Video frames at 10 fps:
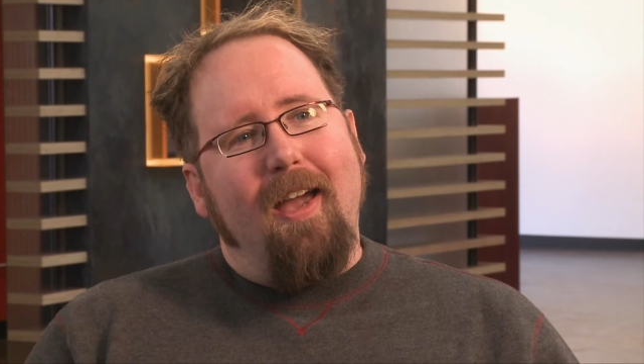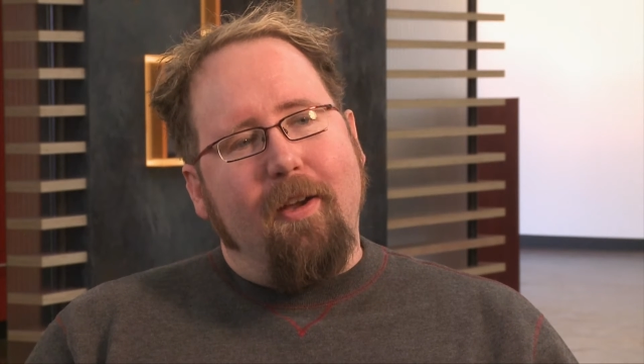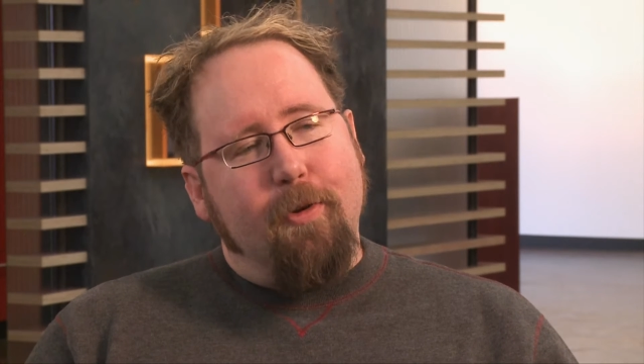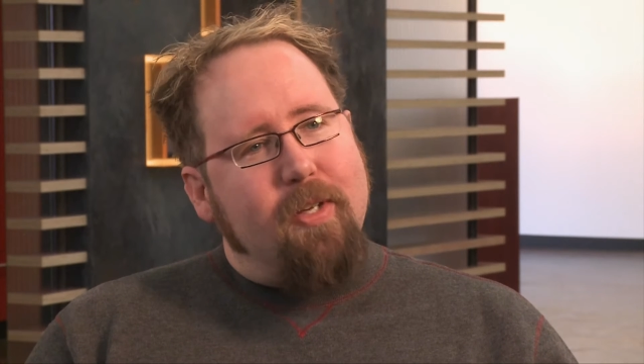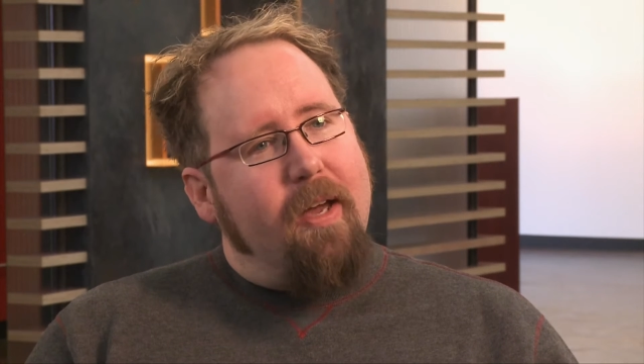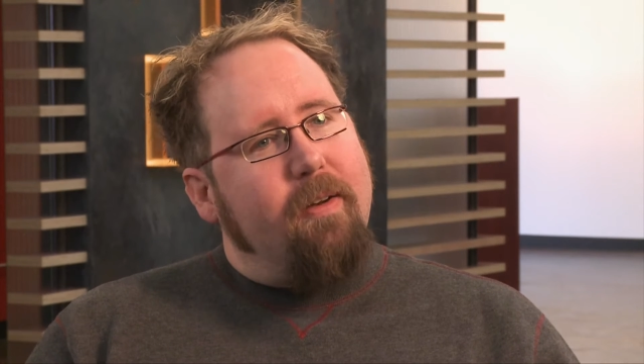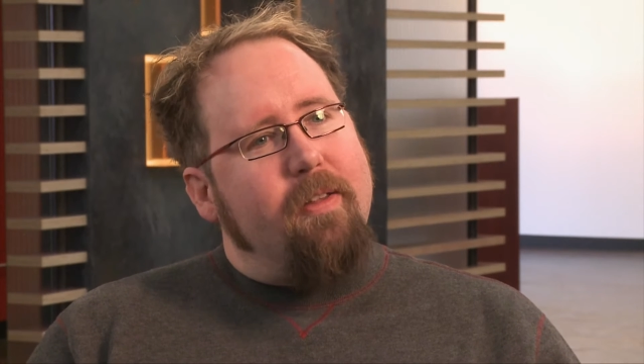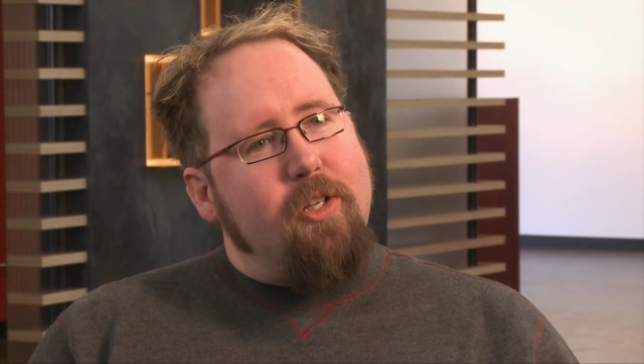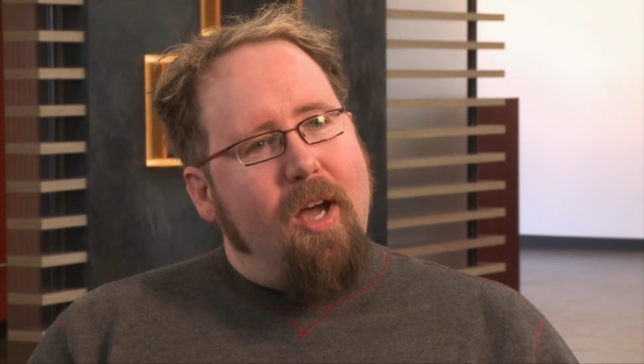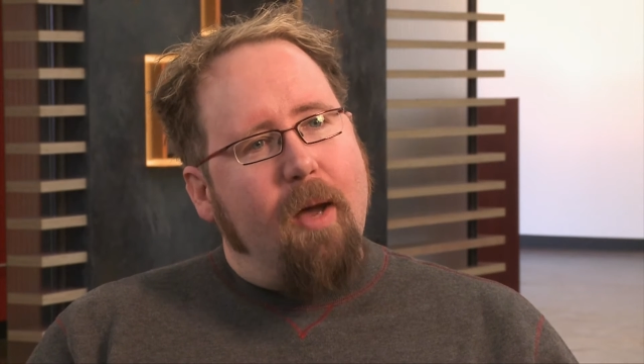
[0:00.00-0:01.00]
it goes out into
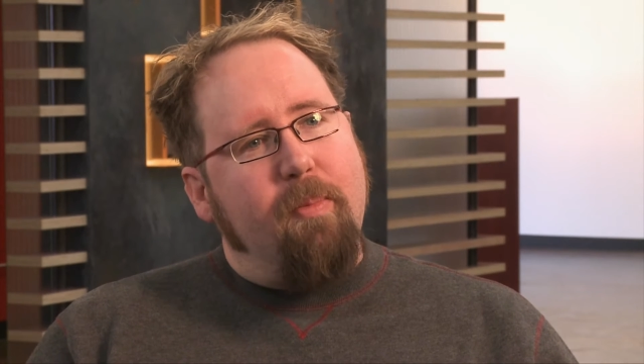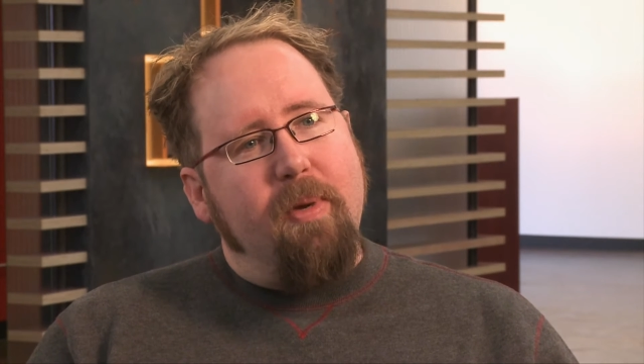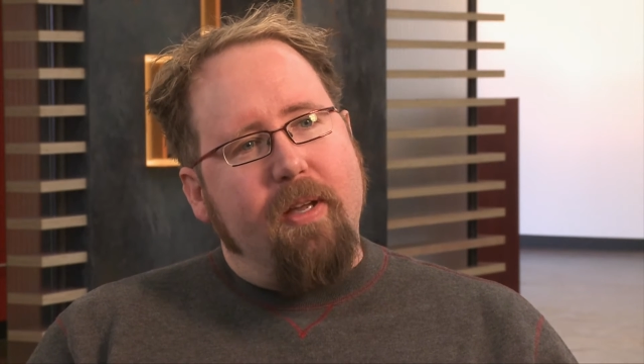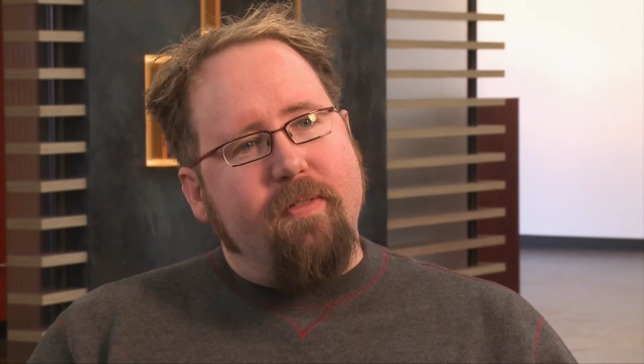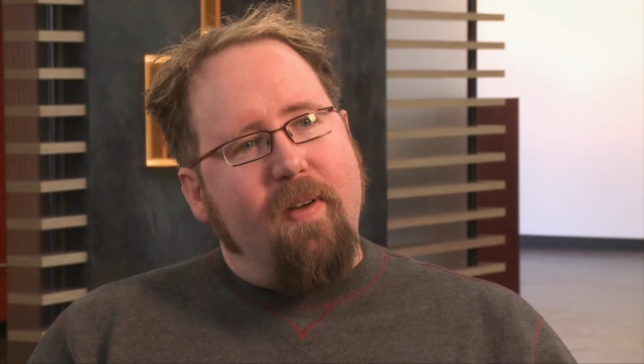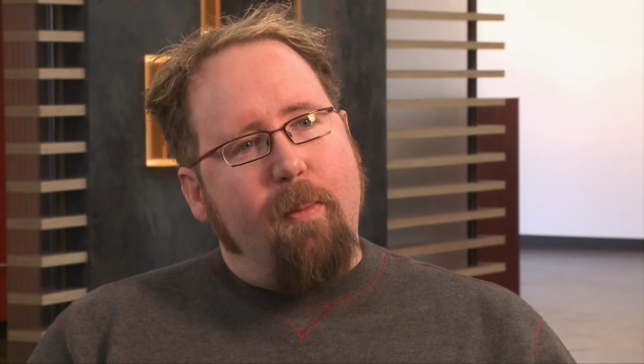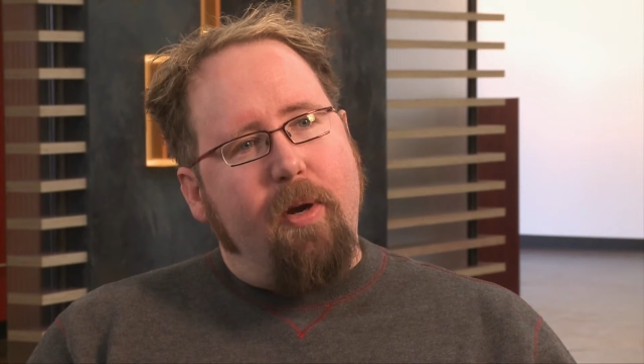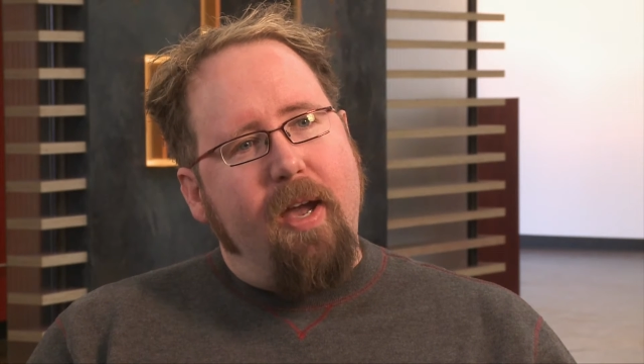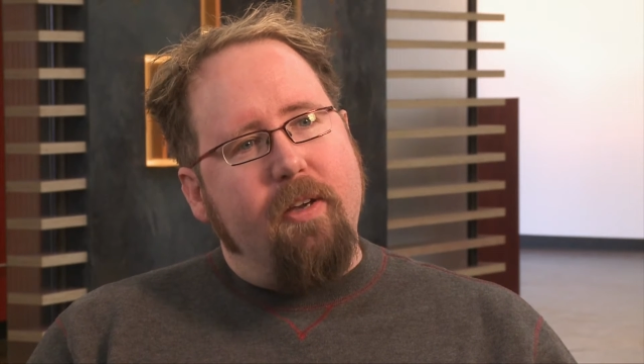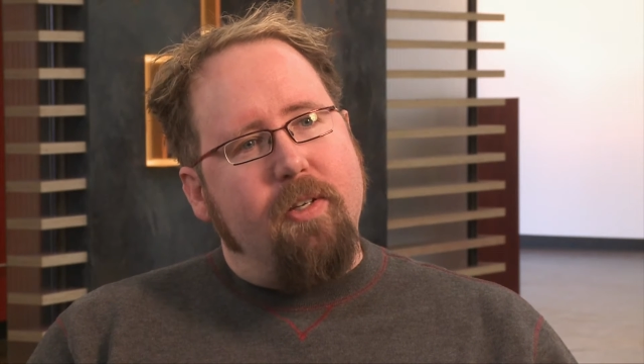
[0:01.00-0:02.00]
the shop and begins
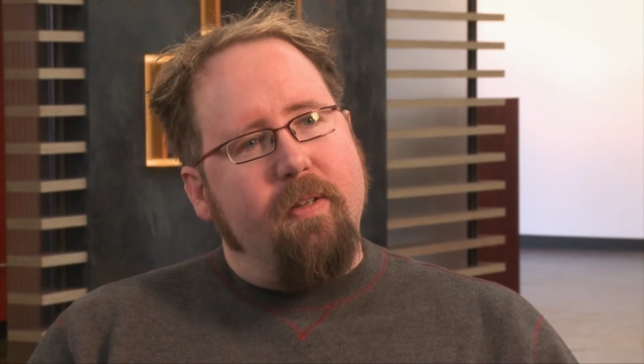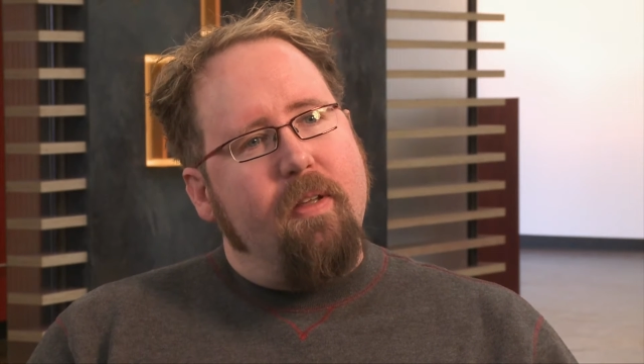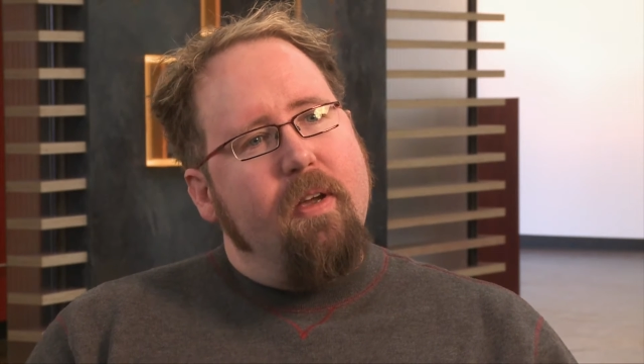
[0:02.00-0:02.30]
fabrication.